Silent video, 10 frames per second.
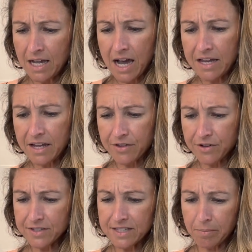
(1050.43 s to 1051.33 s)

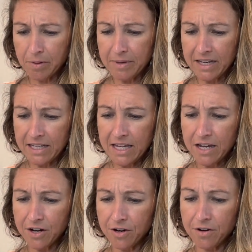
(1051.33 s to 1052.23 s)
another supplement in
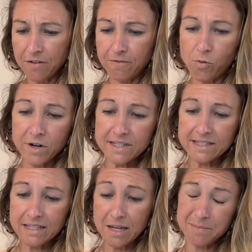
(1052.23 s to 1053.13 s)
here for
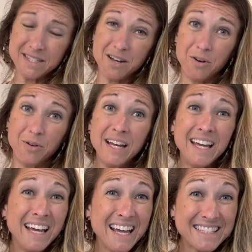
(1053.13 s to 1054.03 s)
sleep. So
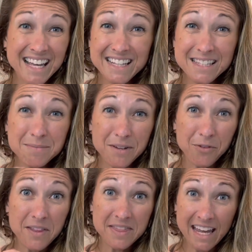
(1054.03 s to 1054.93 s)
it's got some
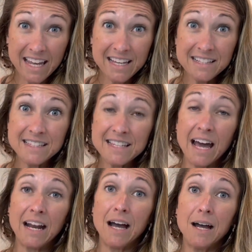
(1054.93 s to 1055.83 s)
different things
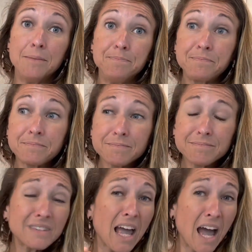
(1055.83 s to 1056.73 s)
that
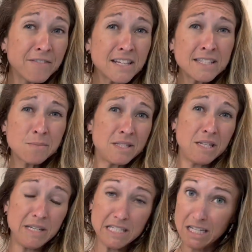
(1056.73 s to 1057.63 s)
I've done some
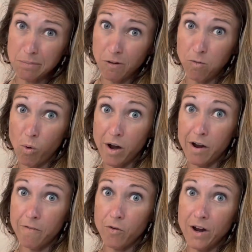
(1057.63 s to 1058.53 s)
CBD
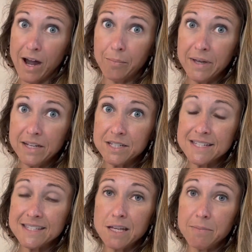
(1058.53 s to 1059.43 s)
before for helping to
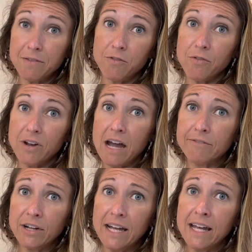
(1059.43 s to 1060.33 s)
sleep and for
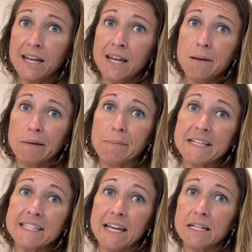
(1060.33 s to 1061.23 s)
recovery, but I'm
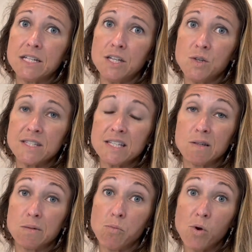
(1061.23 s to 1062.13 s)
excited to use this
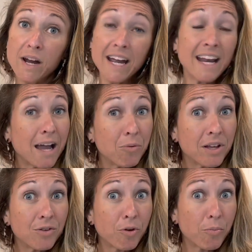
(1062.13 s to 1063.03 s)
and more, and I
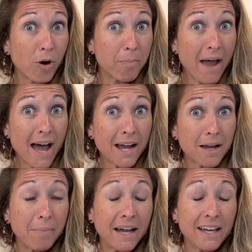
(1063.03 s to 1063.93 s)
will report back.
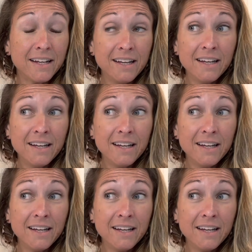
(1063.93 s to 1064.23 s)
But